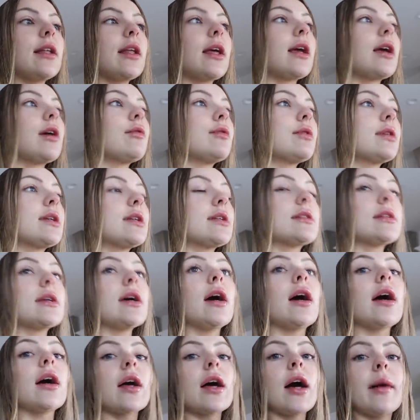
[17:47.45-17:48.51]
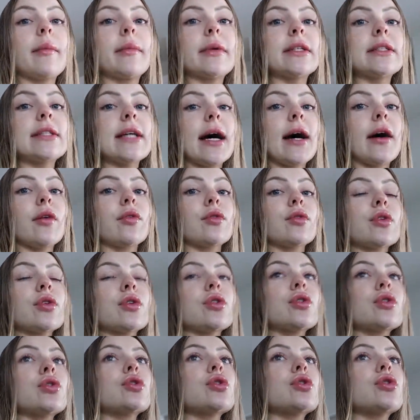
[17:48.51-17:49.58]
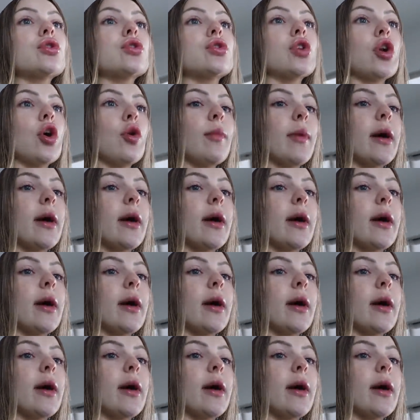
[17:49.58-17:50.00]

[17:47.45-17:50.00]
like it was coming down so